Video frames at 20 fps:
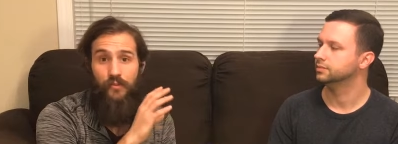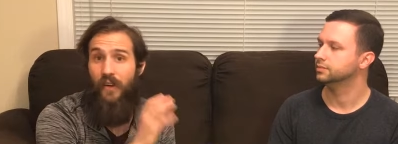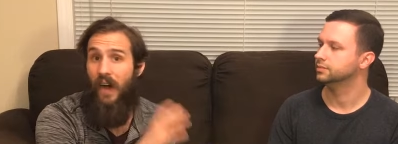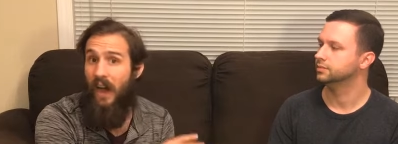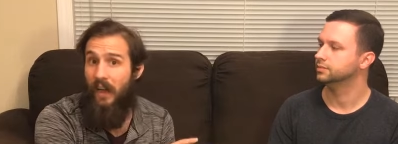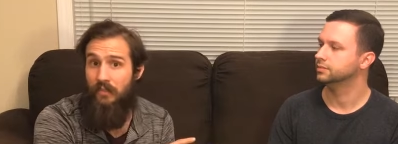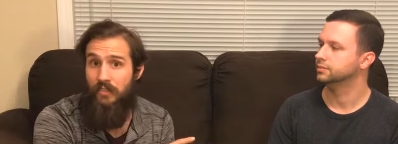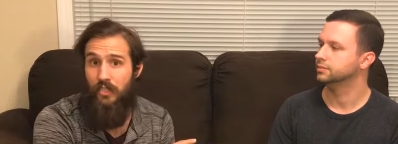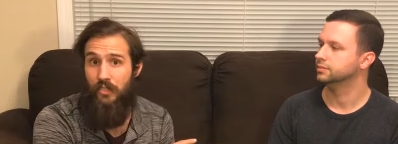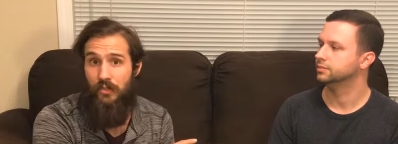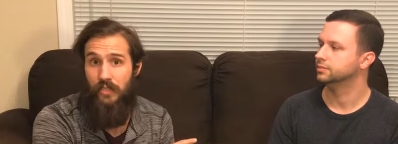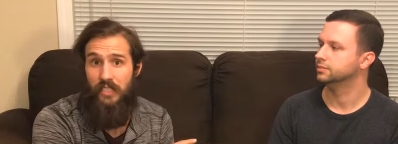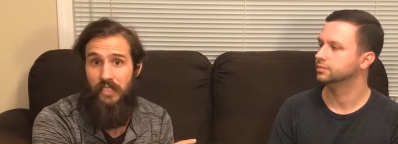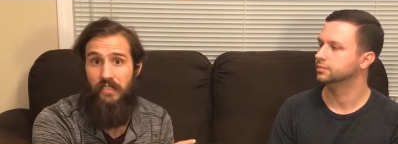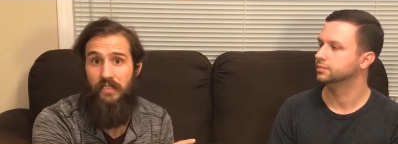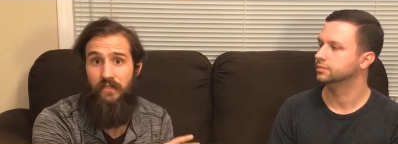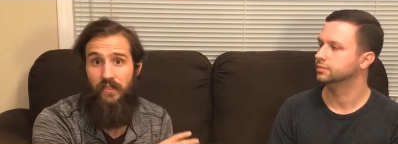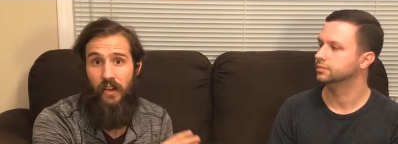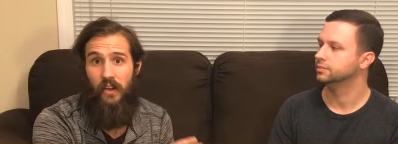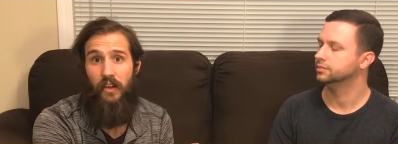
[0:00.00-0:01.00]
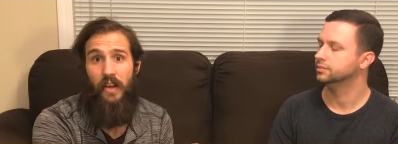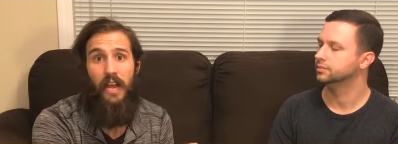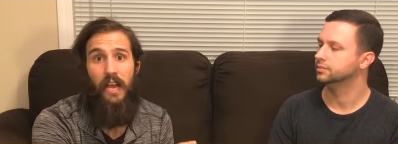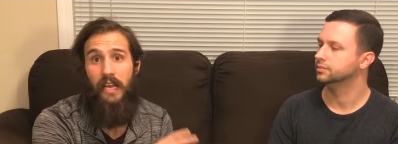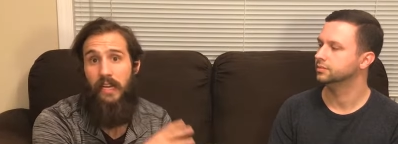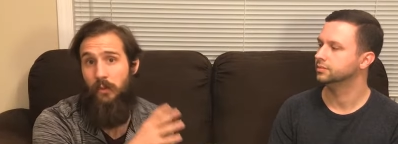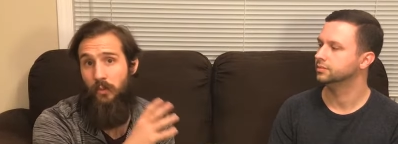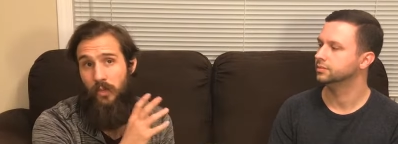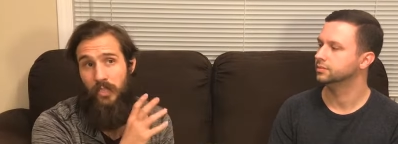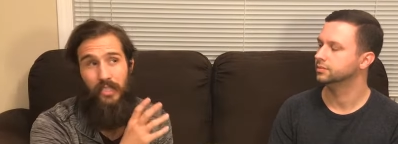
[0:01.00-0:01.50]
Speaker 1: 5 degrees
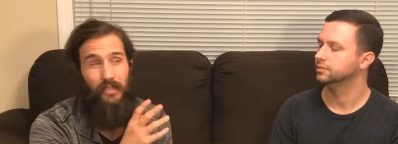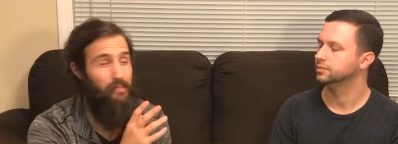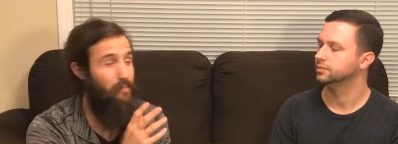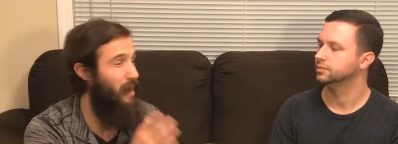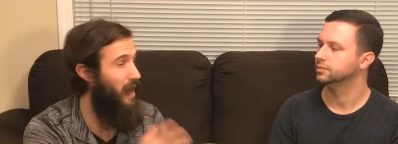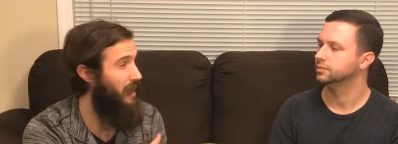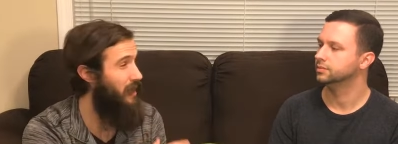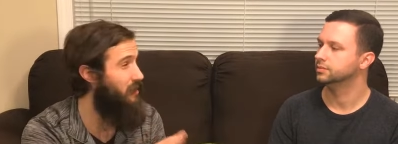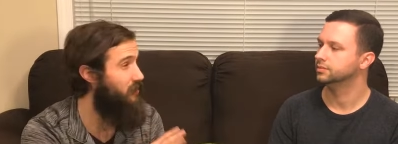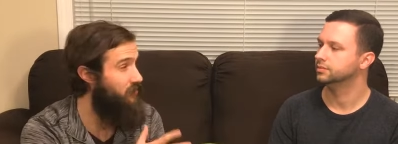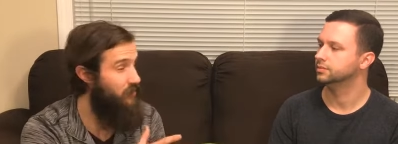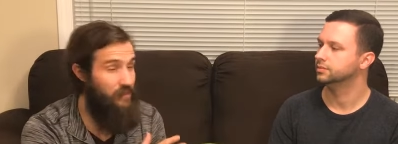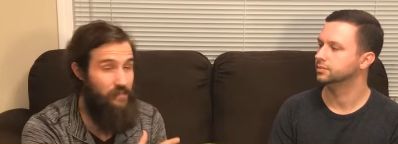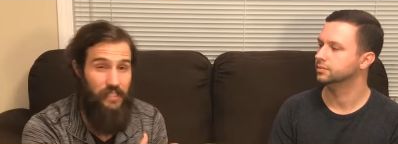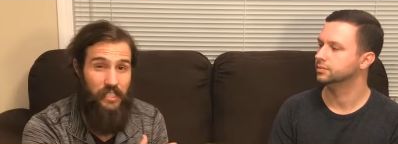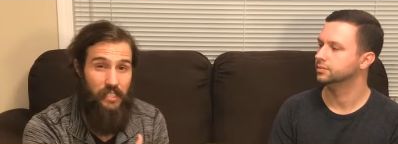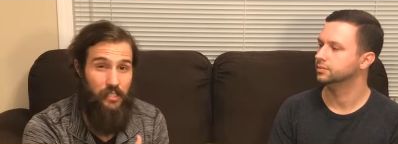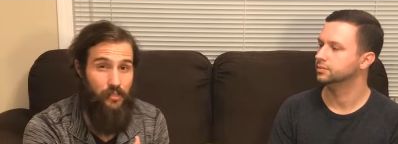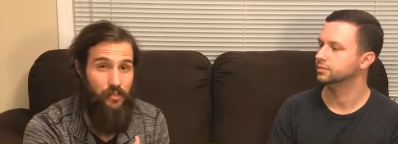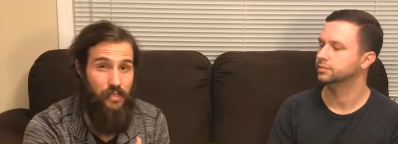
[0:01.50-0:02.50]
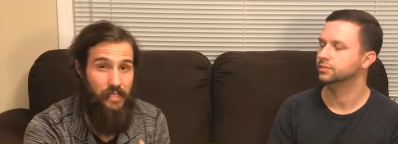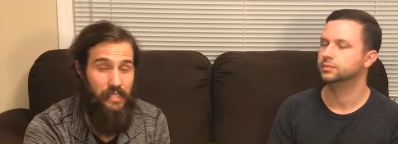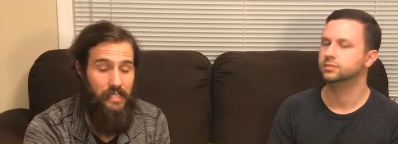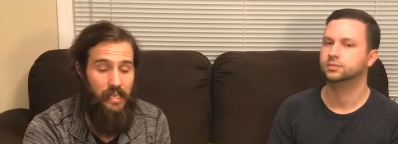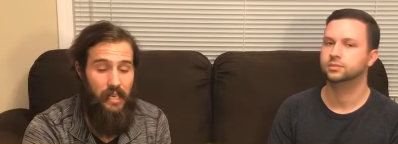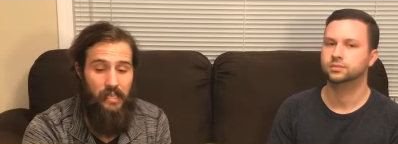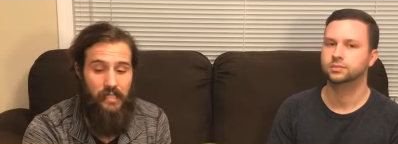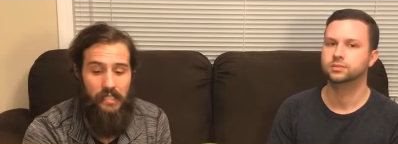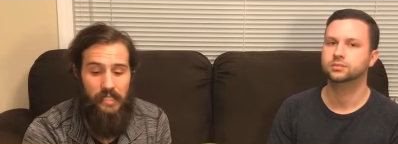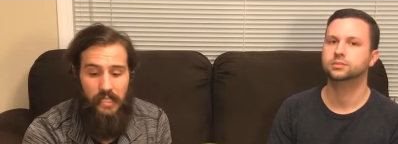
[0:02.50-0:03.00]
Fahrenheit, which is -15 degrees
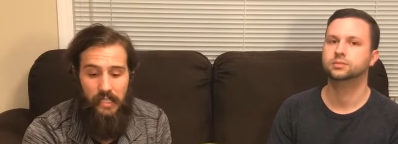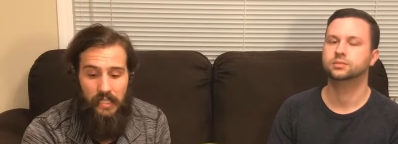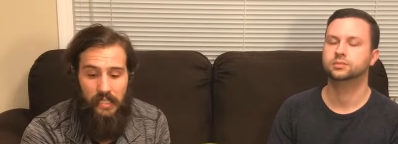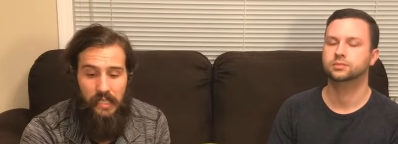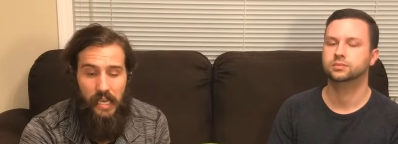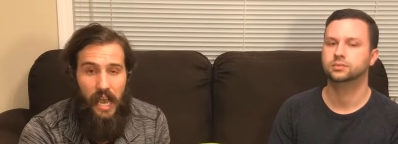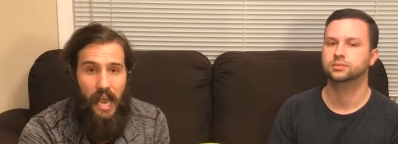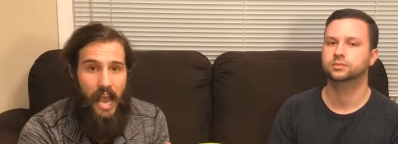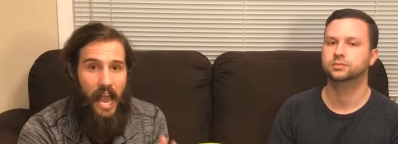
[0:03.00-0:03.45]
Celsius.